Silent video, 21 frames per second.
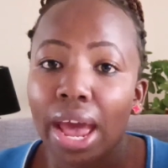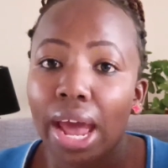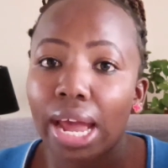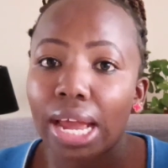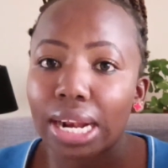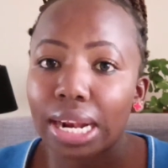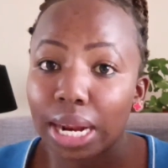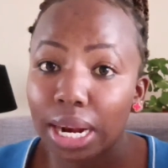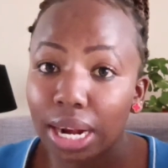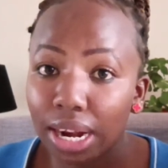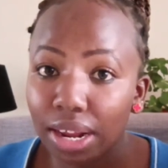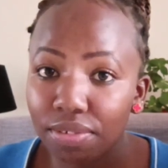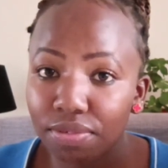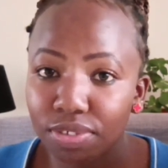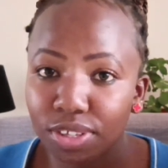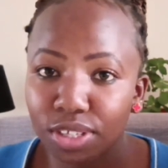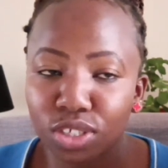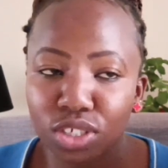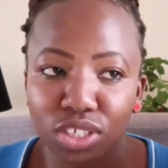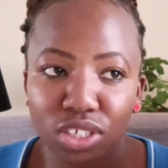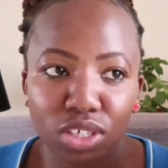And I love the
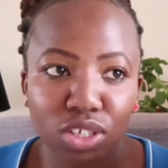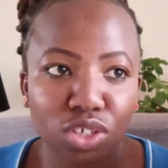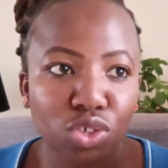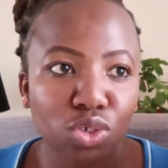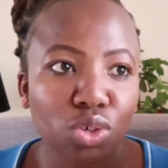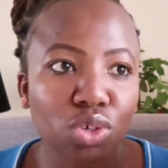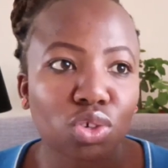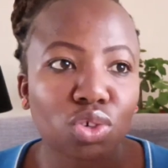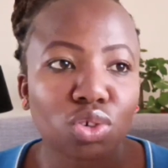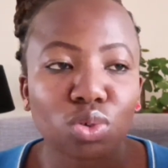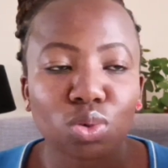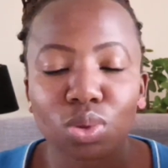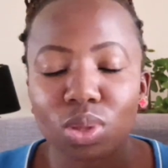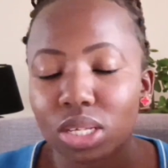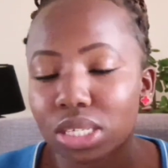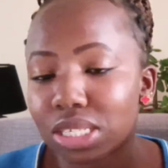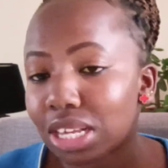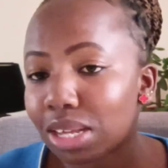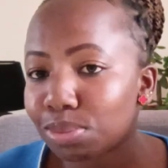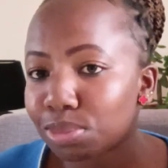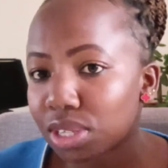generation, the
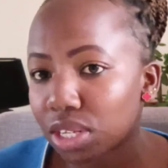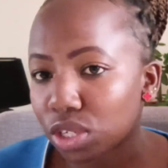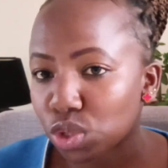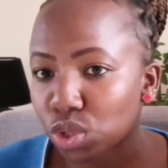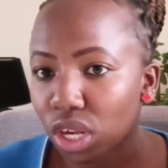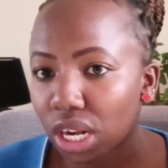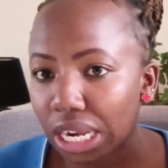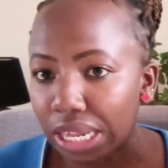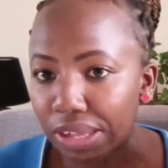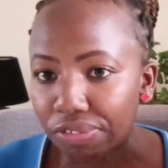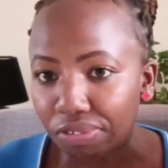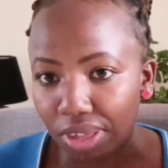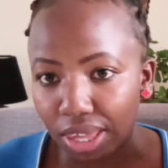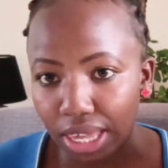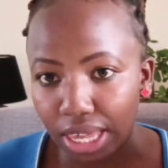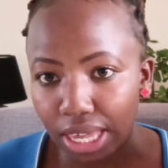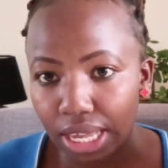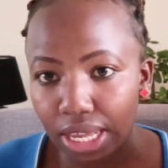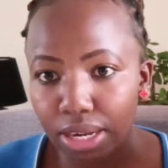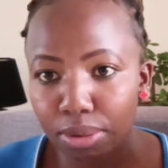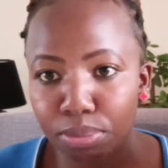times that you're
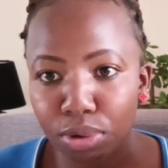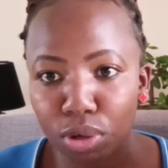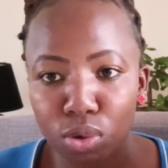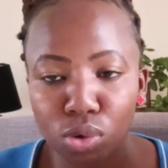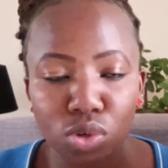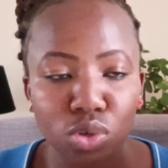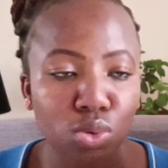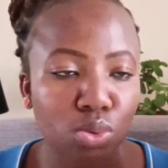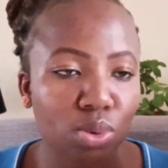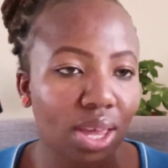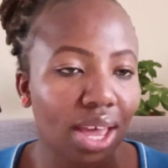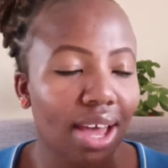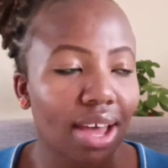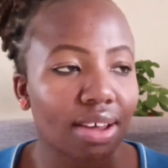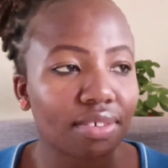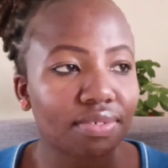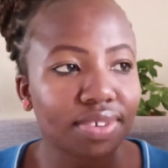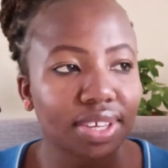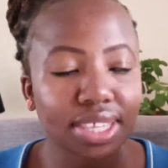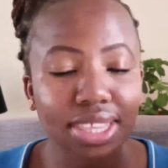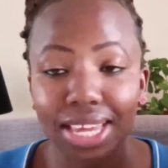living in, because we
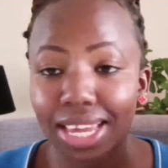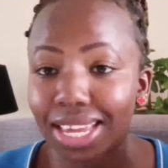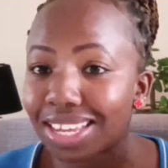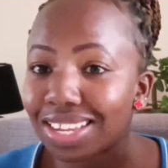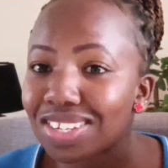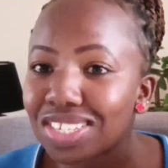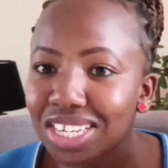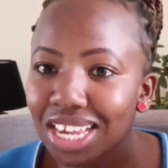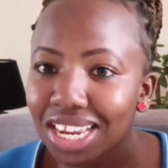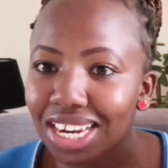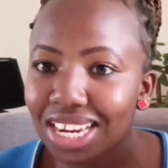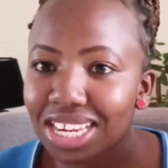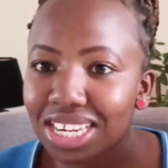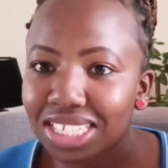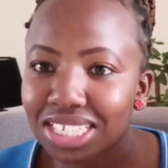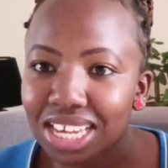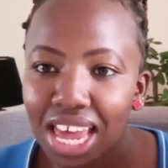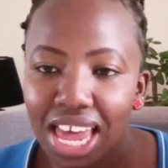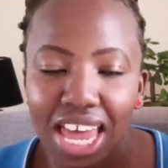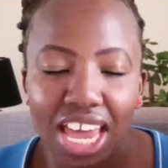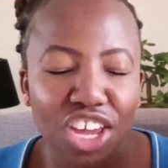have the internet
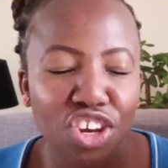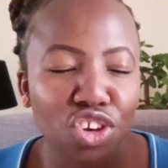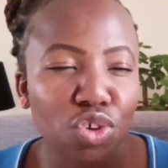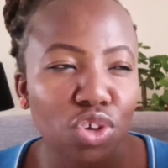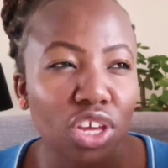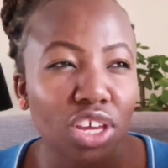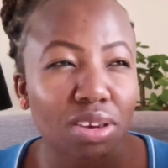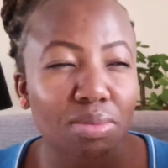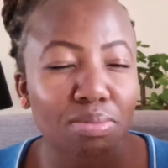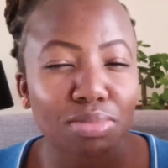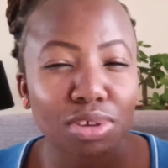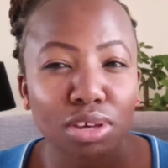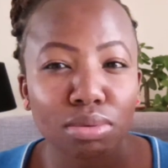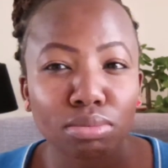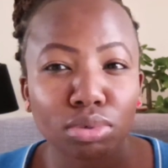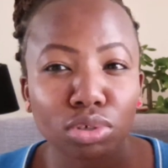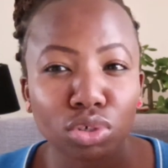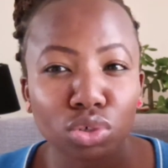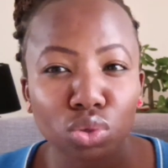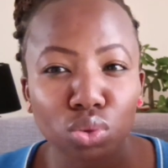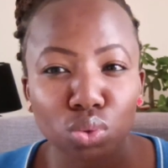and you can be
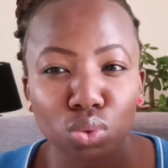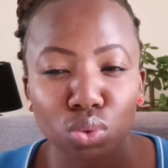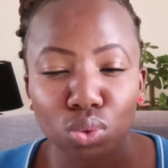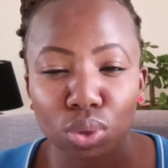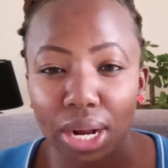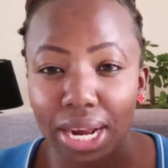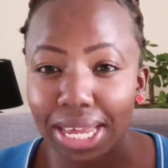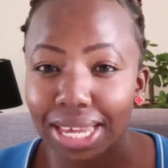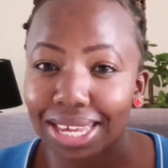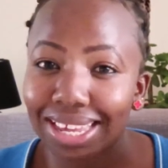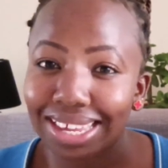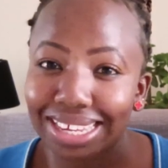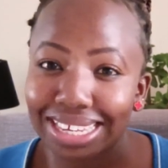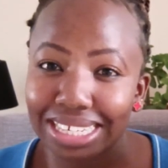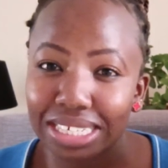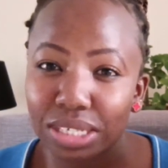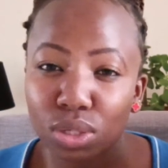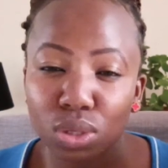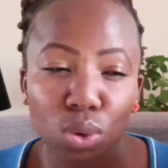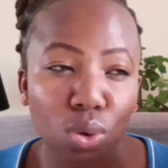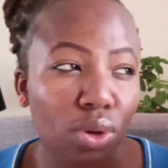able to like
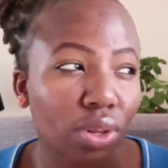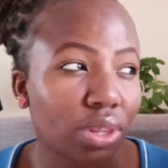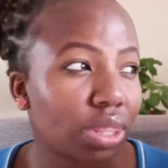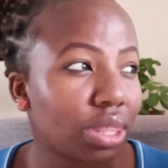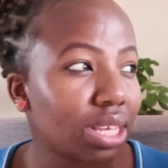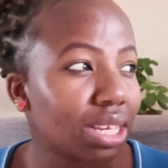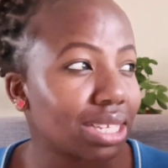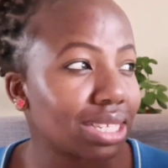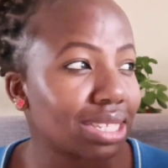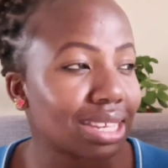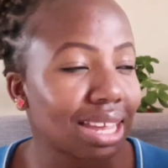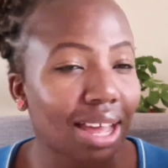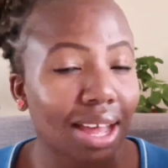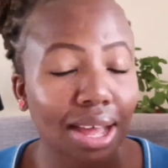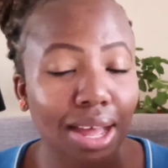get all these